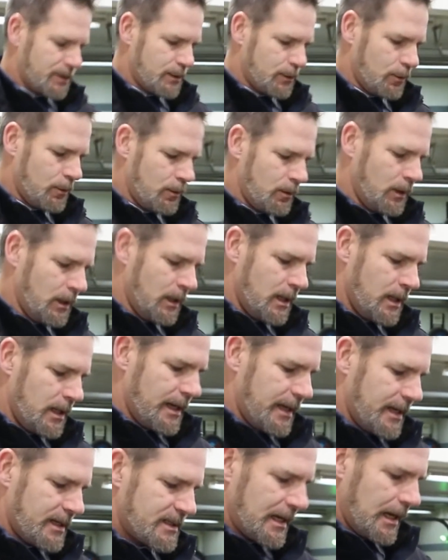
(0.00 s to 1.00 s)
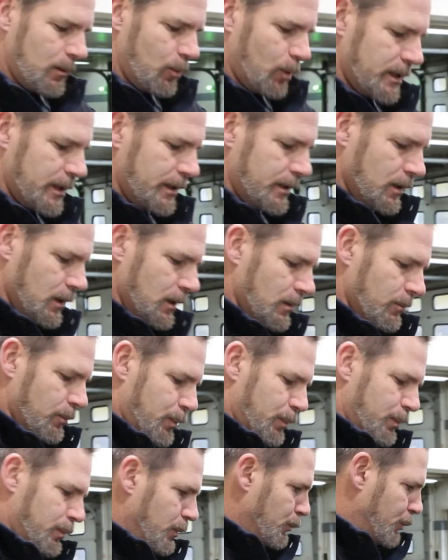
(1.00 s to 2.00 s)
do is I would
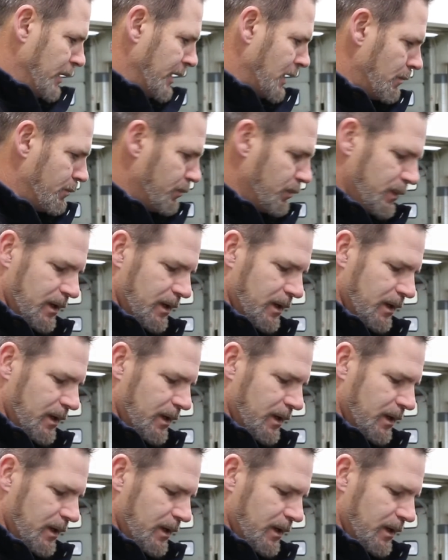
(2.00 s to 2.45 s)
bring up